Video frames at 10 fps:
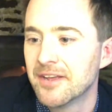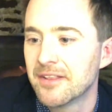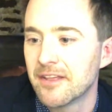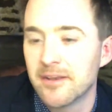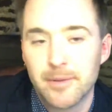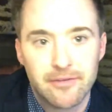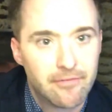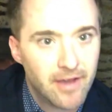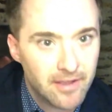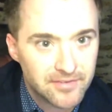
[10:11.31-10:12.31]
Thunderbird
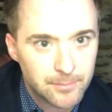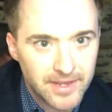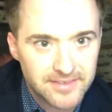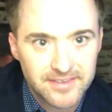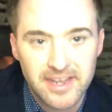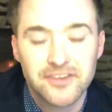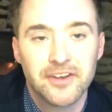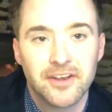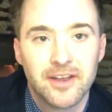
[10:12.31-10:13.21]
5 space station.